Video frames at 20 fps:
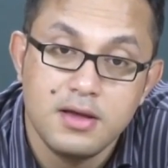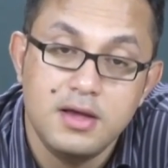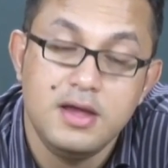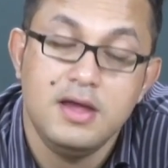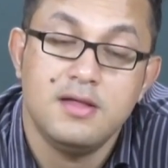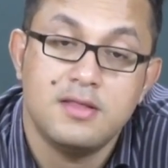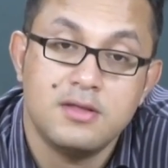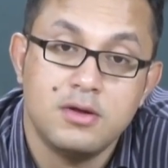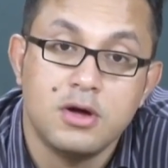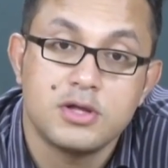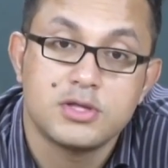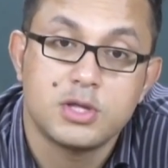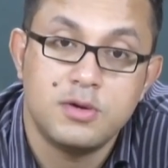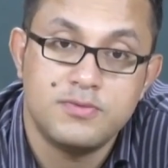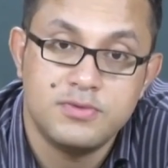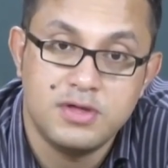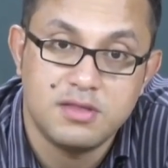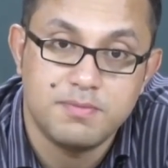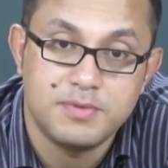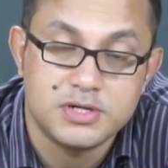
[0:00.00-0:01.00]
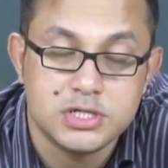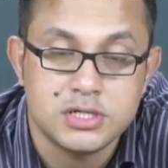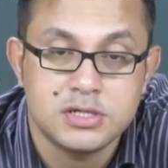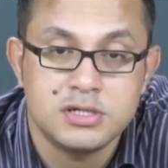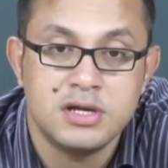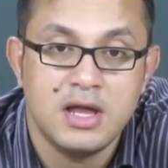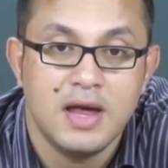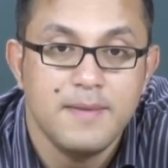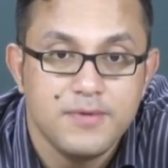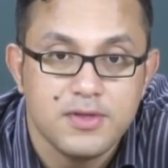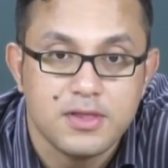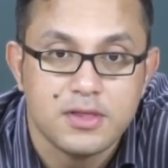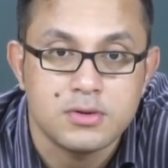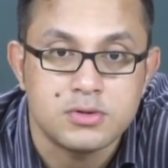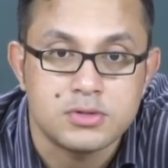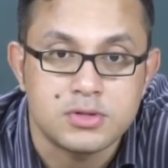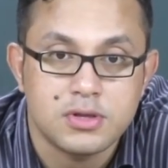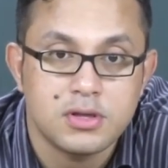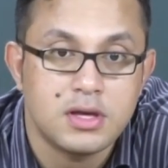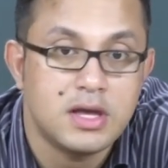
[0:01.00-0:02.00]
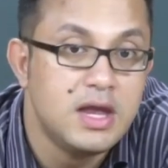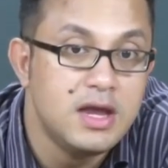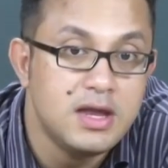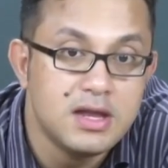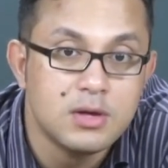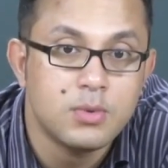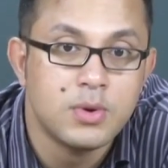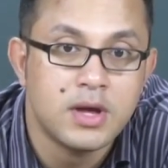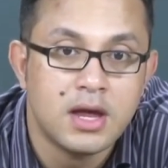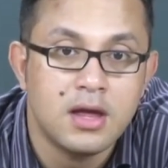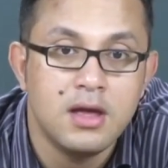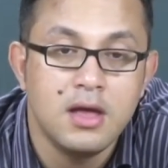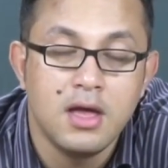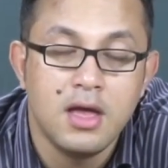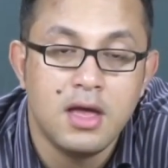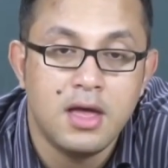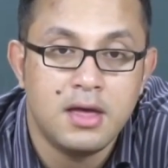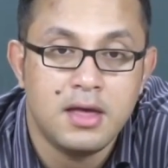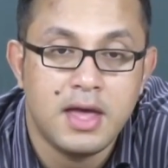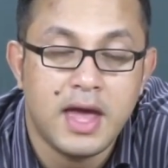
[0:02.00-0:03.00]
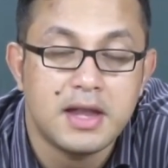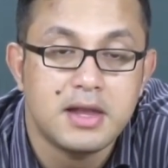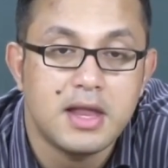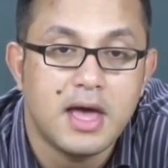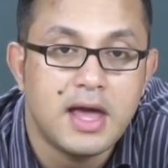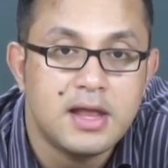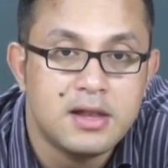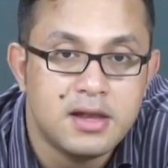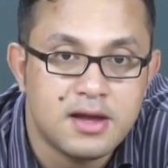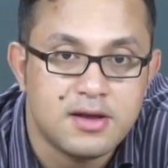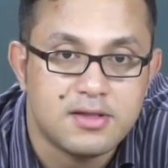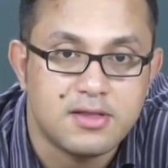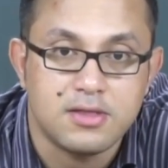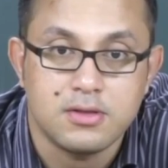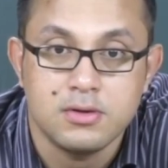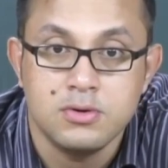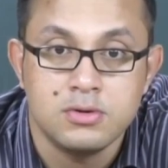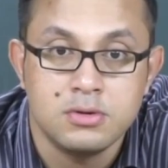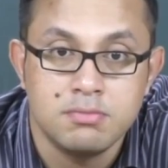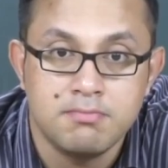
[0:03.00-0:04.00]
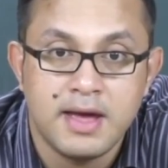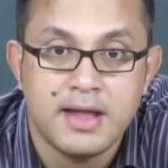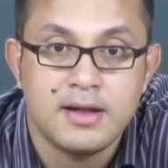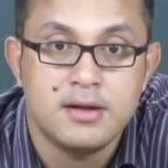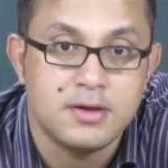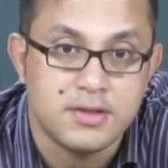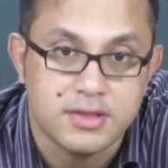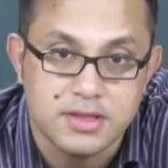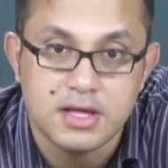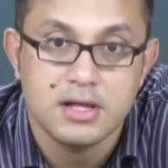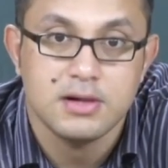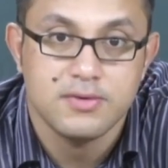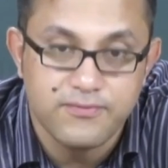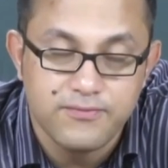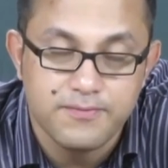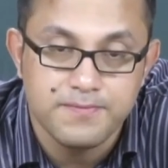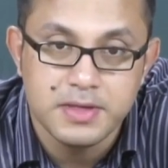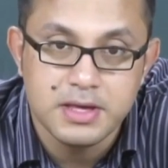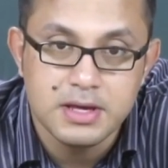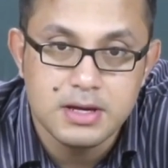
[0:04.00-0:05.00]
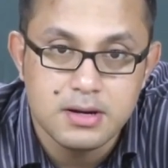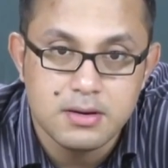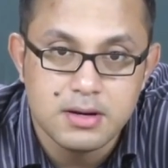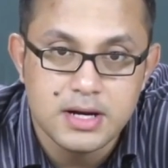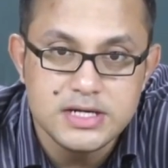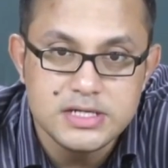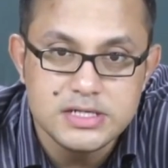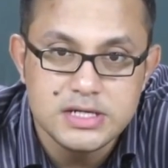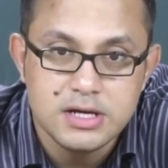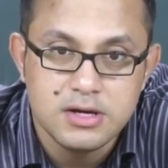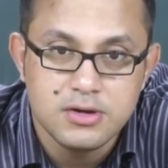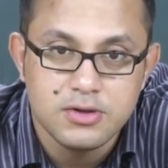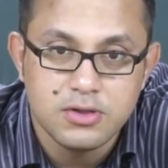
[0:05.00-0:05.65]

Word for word: He is the author of this particular episode. So he, in a way, uh, annihilates his own manly self, right?